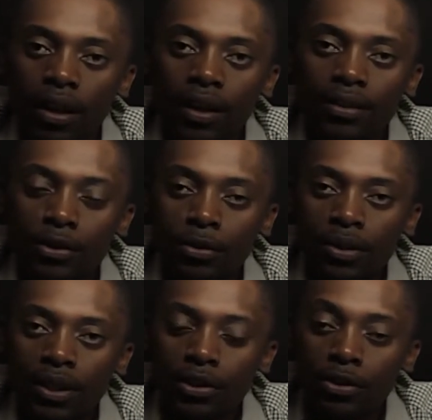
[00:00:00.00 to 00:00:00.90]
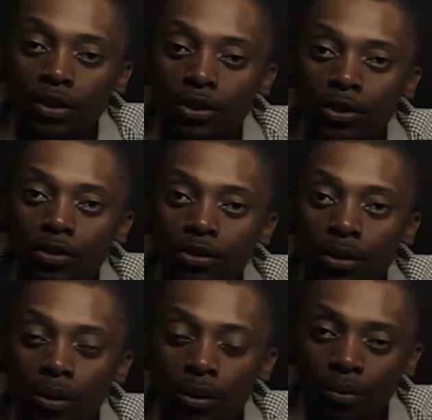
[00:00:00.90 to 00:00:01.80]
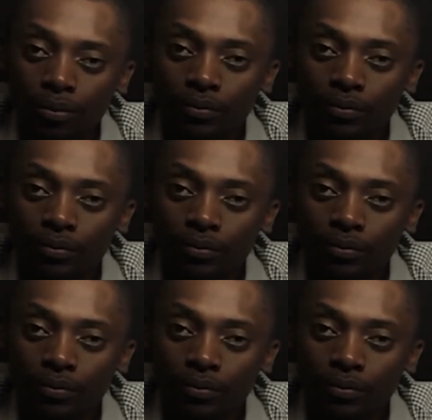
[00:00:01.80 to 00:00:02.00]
As a student, you need to know